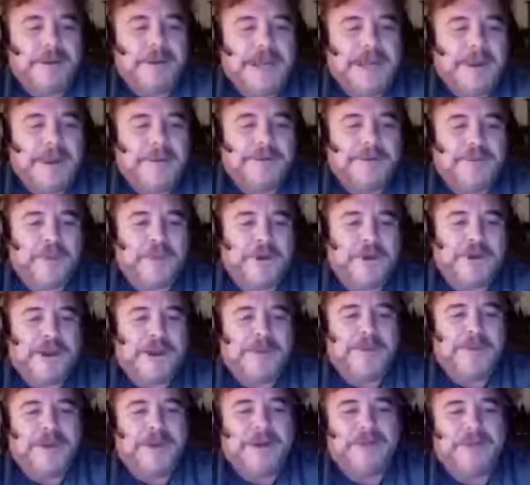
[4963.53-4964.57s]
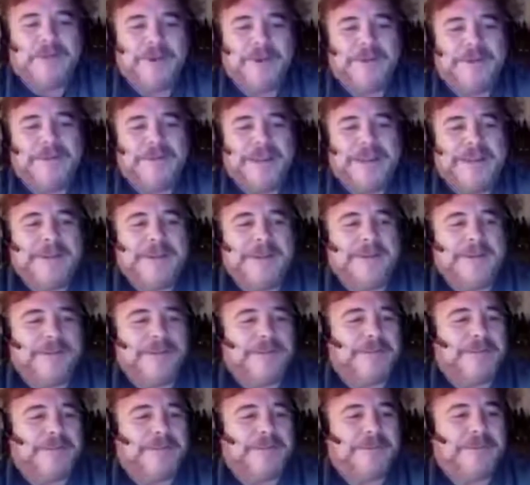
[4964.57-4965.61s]
I was wondering if anybody
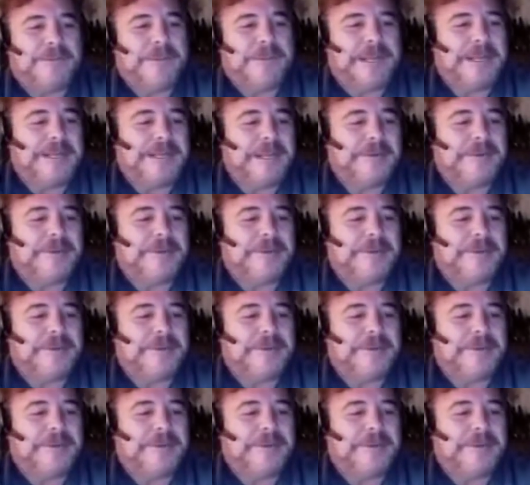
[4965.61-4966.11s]
was paying attention.